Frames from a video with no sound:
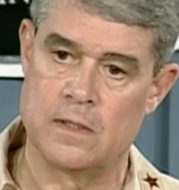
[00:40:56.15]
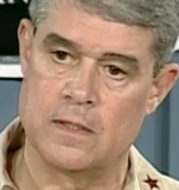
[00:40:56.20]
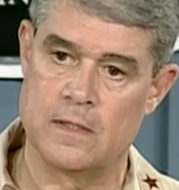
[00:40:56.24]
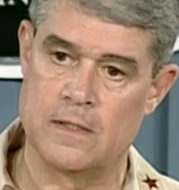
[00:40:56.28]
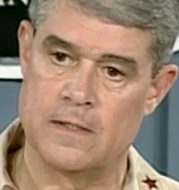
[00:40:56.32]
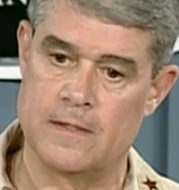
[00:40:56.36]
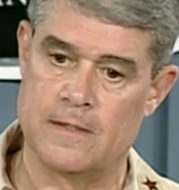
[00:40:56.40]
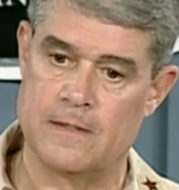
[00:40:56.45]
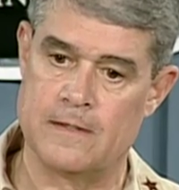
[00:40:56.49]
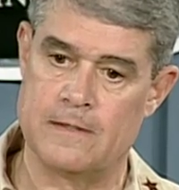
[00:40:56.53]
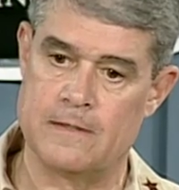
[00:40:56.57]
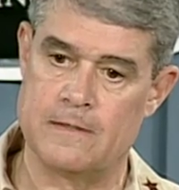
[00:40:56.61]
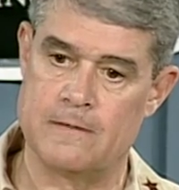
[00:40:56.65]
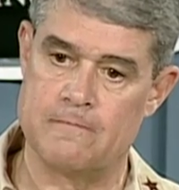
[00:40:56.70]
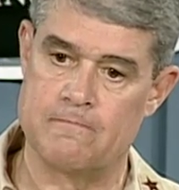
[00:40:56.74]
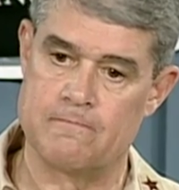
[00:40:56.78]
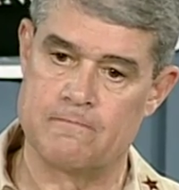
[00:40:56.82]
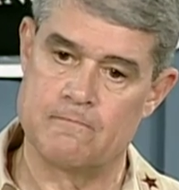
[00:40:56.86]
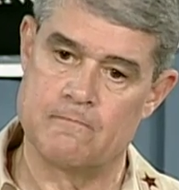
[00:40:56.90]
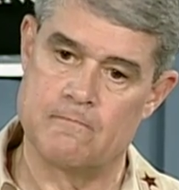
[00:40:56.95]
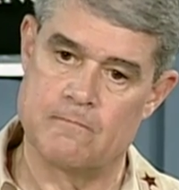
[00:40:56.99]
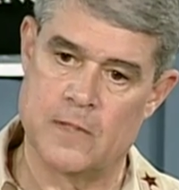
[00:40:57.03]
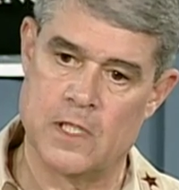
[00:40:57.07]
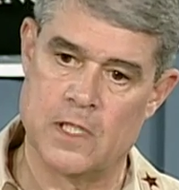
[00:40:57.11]
um,
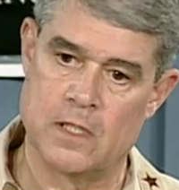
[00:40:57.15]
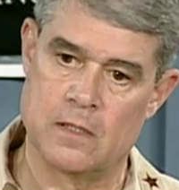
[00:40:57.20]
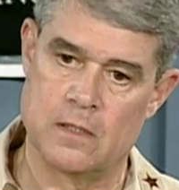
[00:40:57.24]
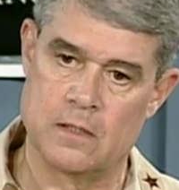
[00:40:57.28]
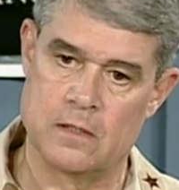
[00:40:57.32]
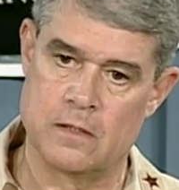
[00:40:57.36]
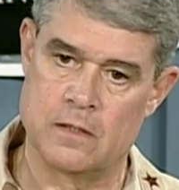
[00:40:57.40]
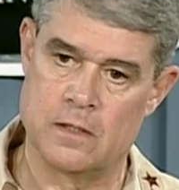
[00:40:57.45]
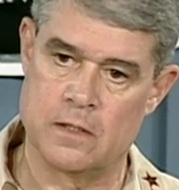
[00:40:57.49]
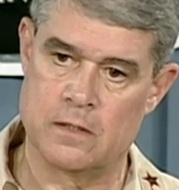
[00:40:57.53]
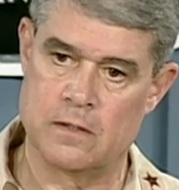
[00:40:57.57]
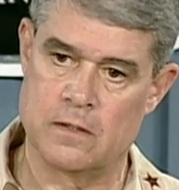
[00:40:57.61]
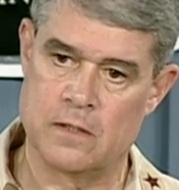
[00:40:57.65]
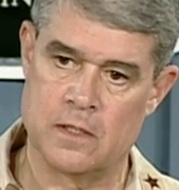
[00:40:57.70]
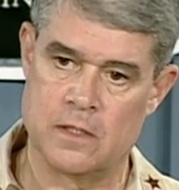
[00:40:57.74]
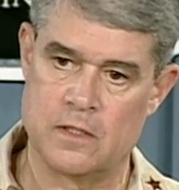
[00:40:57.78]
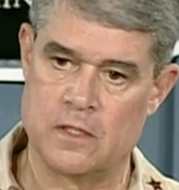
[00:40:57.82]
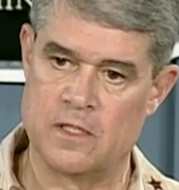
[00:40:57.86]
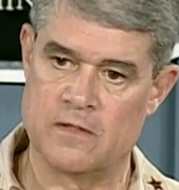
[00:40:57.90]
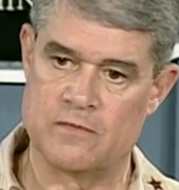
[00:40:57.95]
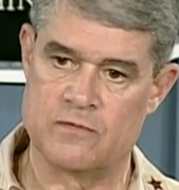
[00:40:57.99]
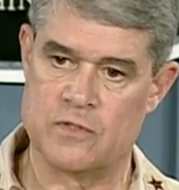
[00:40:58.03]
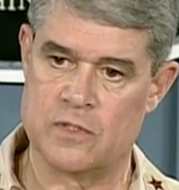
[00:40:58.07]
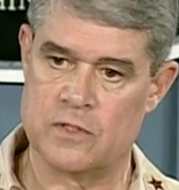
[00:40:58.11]
that, that
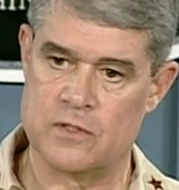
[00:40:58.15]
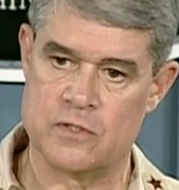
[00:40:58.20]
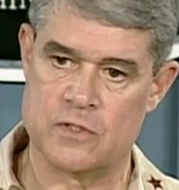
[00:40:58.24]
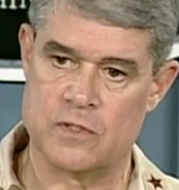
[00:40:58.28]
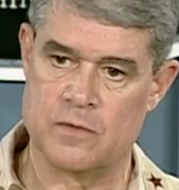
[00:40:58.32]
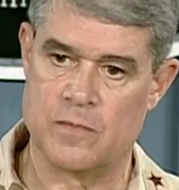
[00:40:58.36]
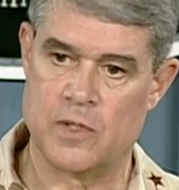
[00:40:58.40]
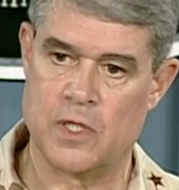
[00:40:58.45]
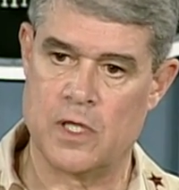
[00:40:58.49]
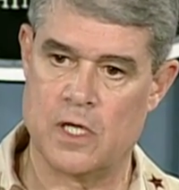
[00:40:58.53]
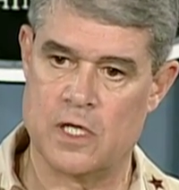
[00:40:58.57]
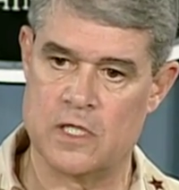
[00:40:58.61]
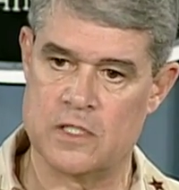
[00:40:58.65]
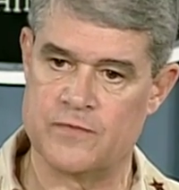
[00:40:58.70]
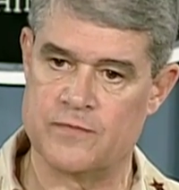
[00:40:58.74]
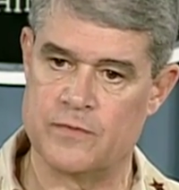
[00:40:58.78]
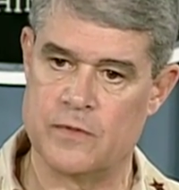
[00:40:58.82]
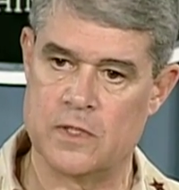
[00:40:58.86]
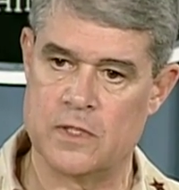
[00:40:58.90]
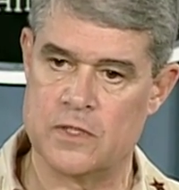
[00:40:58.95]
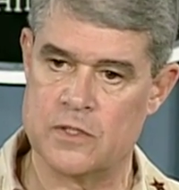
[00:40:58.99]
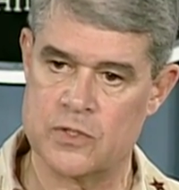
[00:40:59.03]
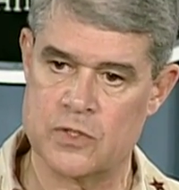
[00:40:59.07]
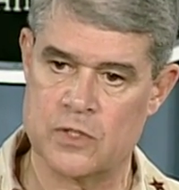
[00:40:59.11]
gives us some cause
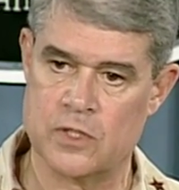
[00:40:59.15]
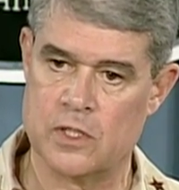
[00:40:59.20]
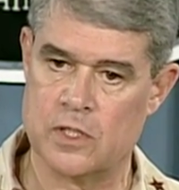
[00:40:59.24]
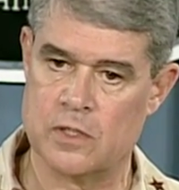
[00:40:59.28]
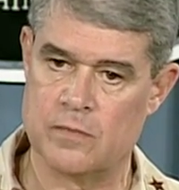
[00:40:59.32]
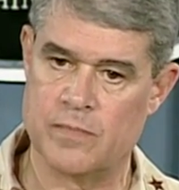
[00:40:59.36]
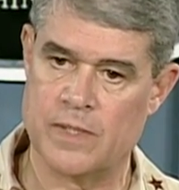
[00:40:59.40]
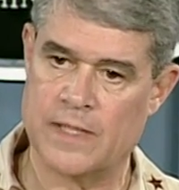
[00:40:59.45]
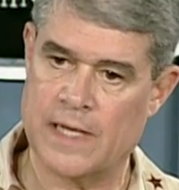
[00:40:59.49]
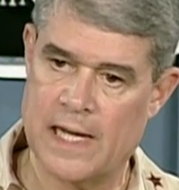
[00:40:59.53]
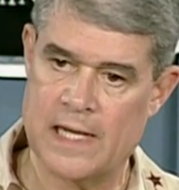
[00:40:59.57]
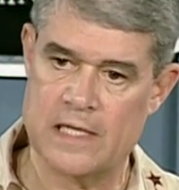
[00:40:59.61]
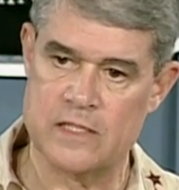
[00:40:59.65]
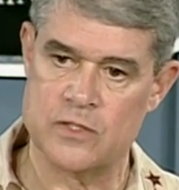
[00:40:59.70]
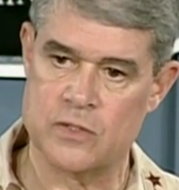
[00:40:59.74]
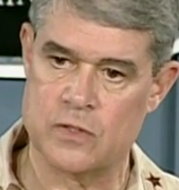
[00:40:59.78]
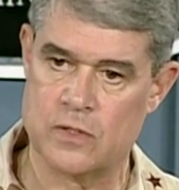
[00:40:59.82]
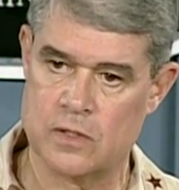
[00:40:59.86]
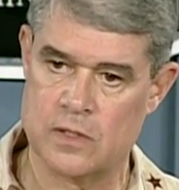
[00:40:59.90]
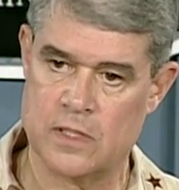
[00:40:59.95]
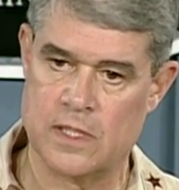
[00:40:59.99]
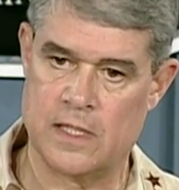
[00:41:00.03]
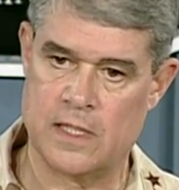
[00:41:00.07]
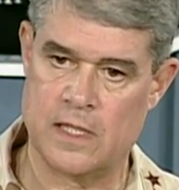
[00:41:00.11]
for concern. But I
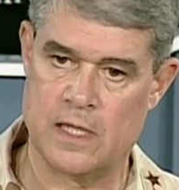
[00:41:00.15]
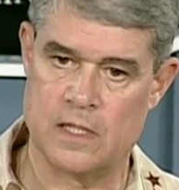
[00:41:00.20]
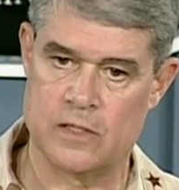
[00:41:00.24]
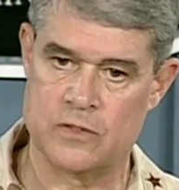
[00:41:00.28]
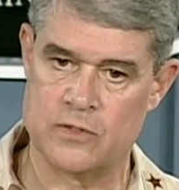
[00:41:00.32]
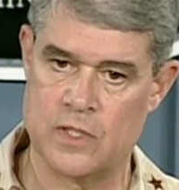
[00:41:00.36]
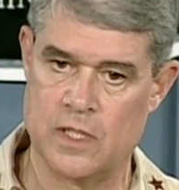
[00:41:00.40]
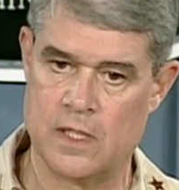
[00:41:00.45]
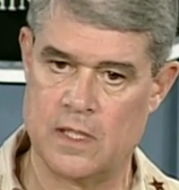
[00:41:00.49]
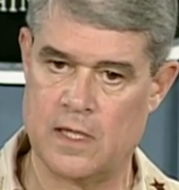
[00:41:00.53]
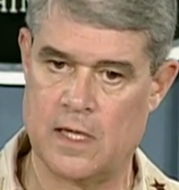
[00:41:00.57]
certainly can't say